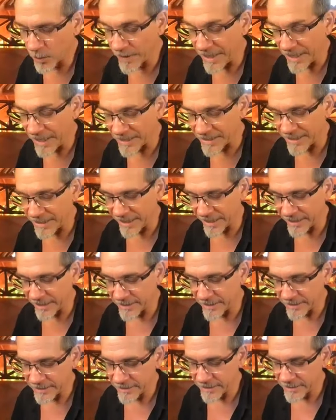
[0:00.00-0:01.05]
with that
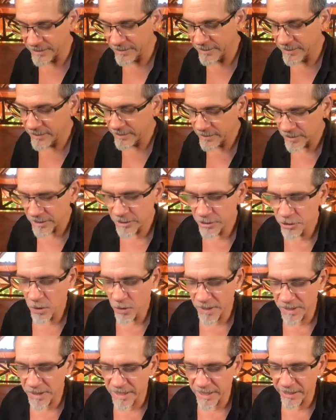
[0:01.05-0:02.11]
said, just
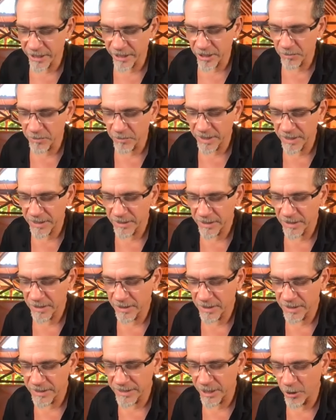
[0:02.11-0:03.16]
notice a little bit
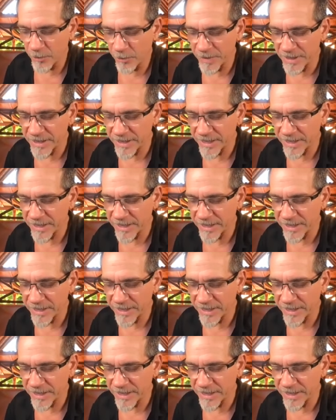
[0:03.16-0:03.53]
as I open